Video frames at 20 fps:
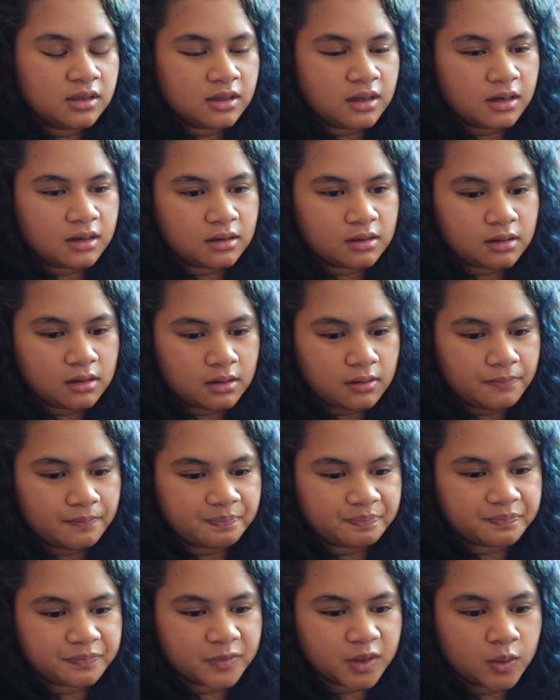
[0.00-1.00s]

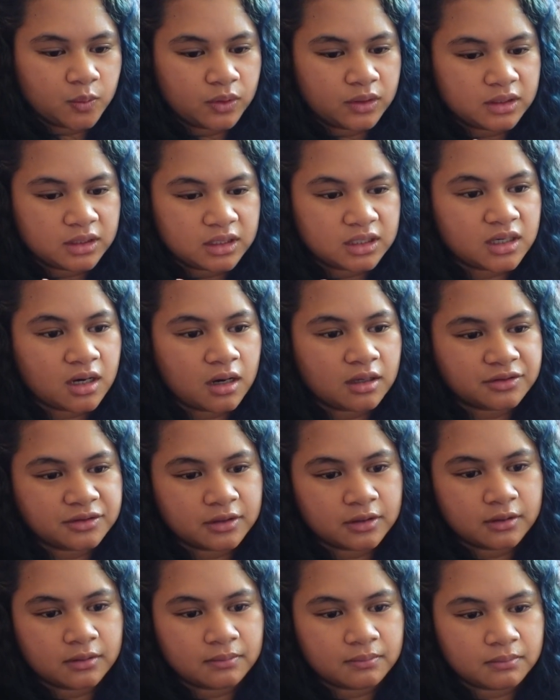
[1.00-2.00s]
he caught
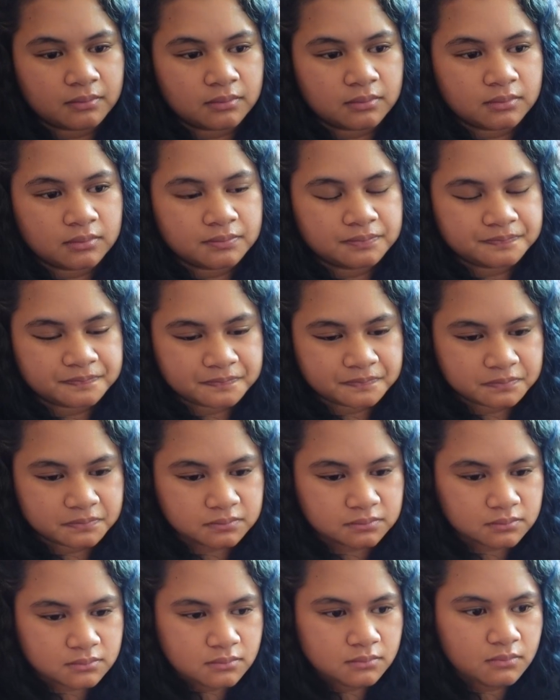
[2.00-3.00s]
them
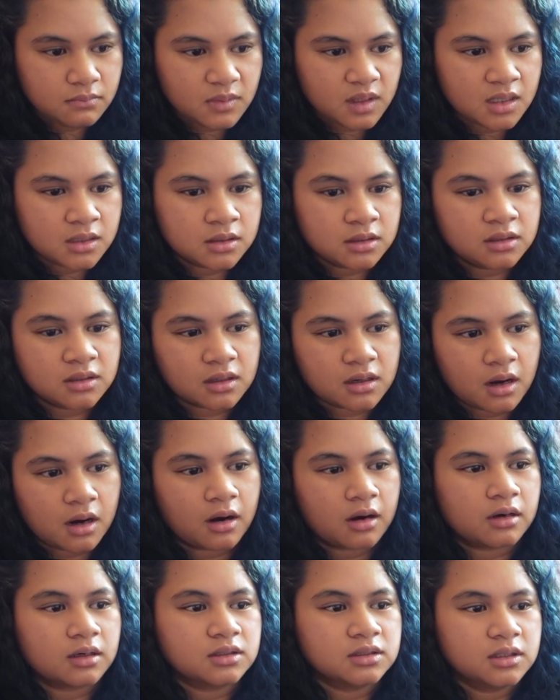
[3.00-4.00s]
in the
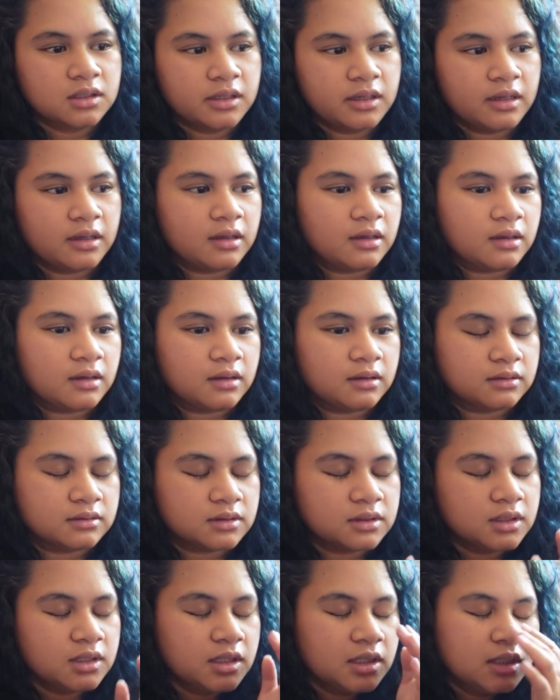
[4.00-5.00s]
car. And
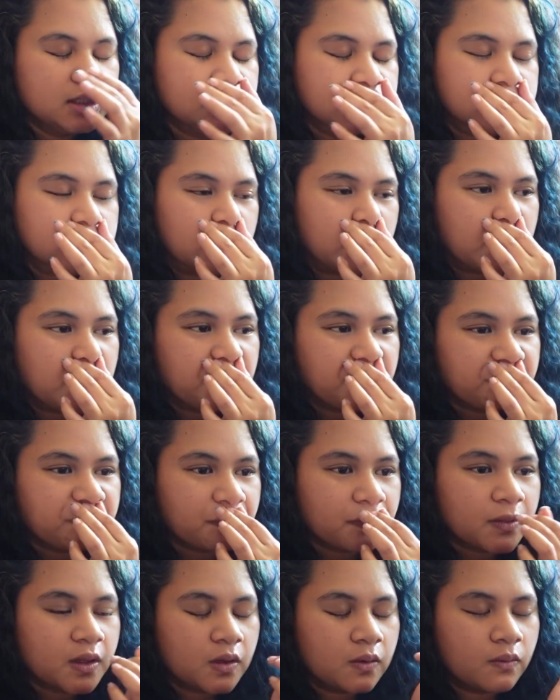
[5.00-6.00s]
so
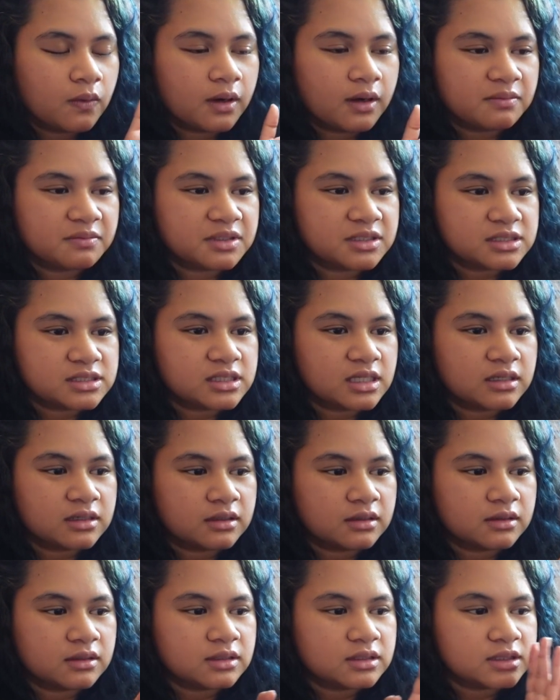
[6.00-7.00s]
what I'm gonna say
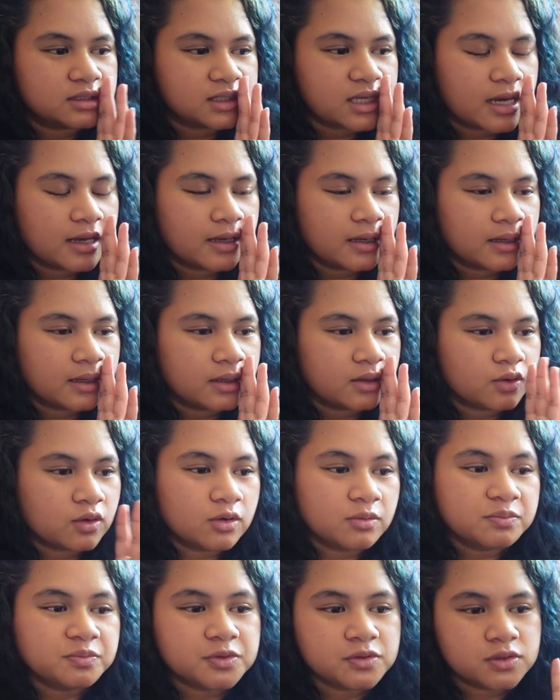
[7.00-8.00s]
here is, I
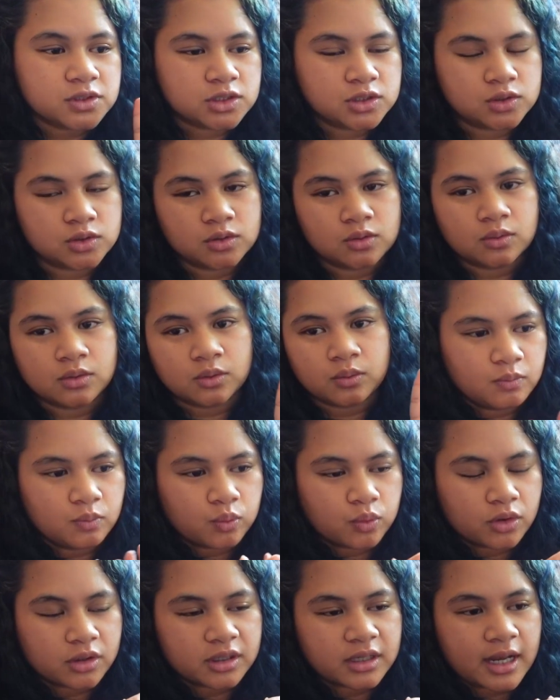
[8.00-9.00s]
hope those two will
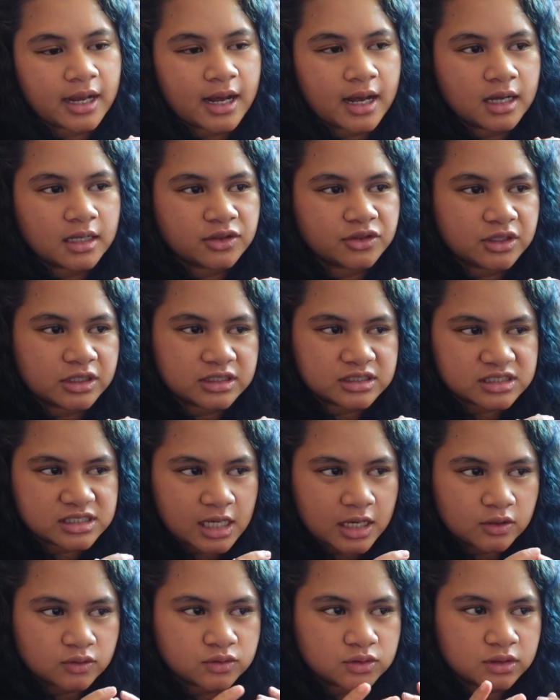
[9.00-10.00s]
work things
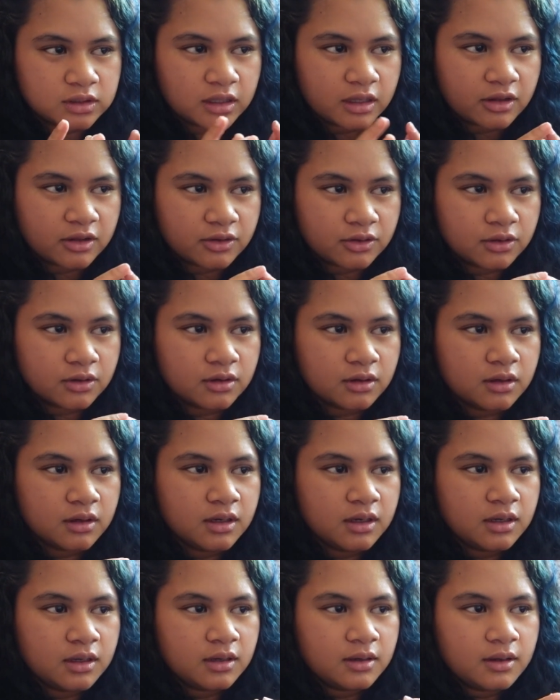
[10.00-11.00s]
out together
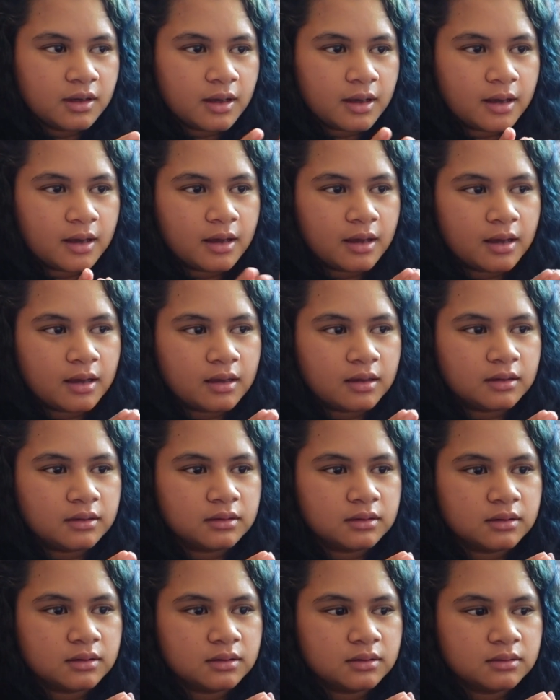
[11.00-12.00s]

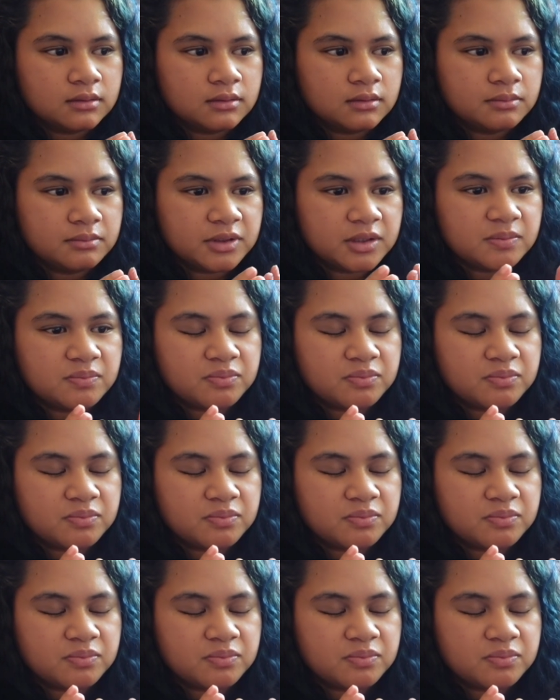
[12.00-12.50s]
and be